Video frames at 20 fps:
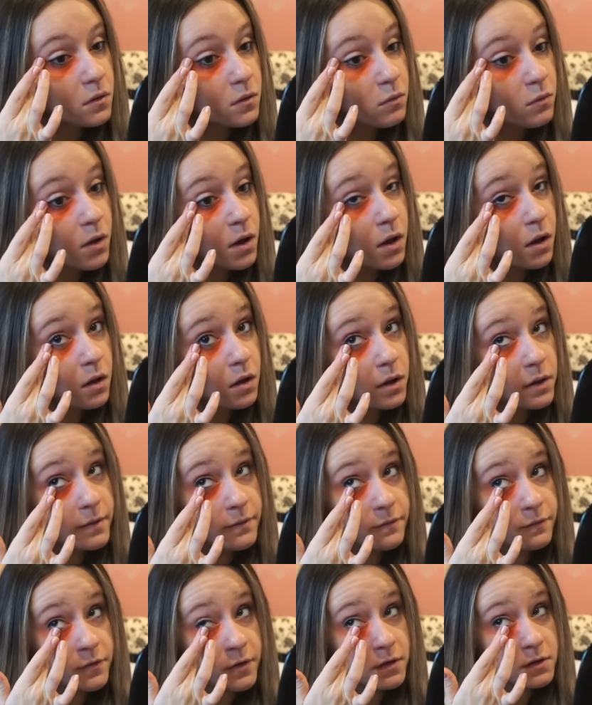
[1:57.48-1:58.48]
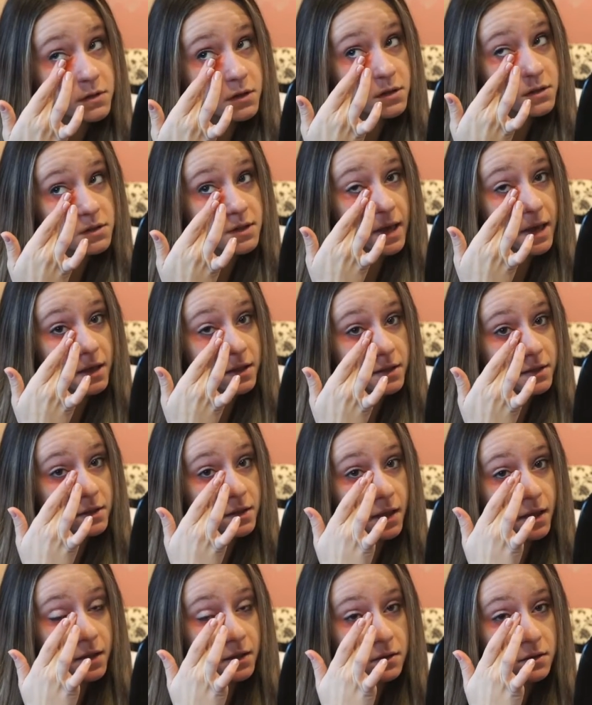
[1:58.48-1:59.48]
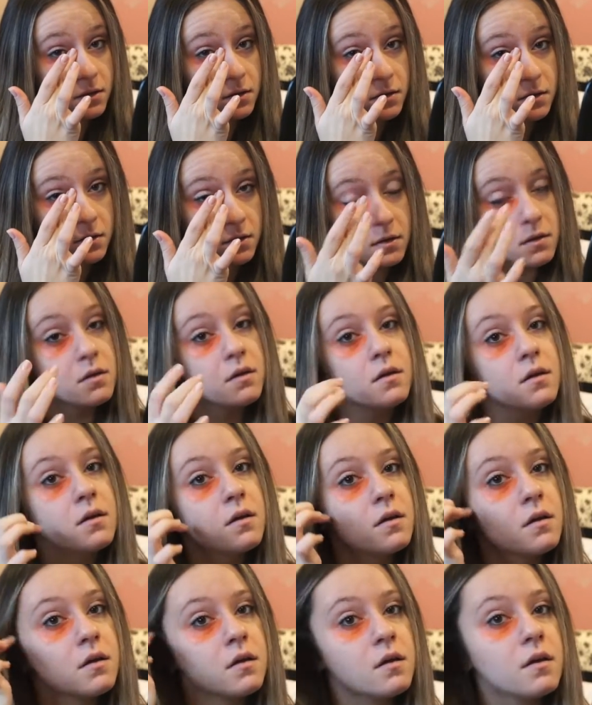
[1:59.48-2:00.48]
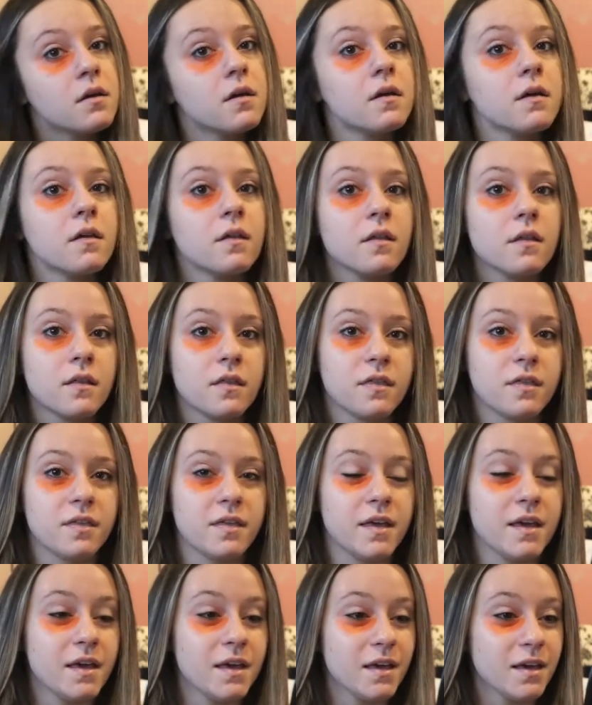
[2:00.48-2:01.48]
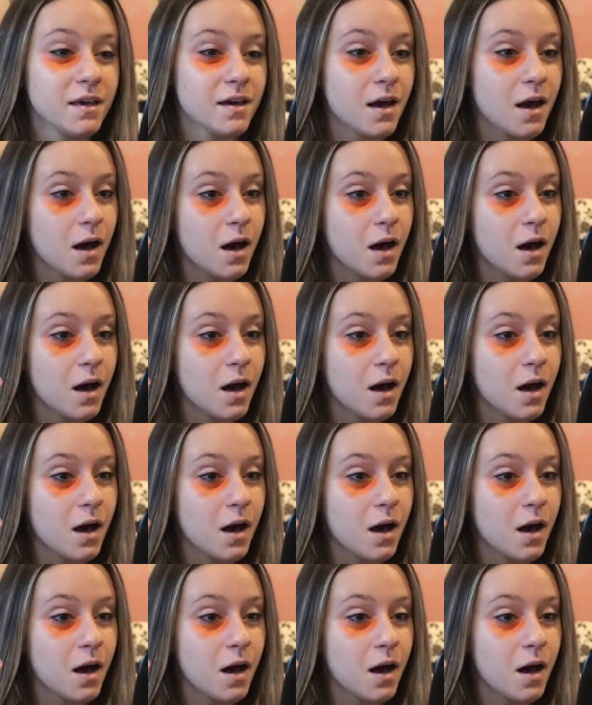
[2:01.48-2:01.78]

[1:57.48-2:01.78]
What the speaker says: Well, it feels exactly like the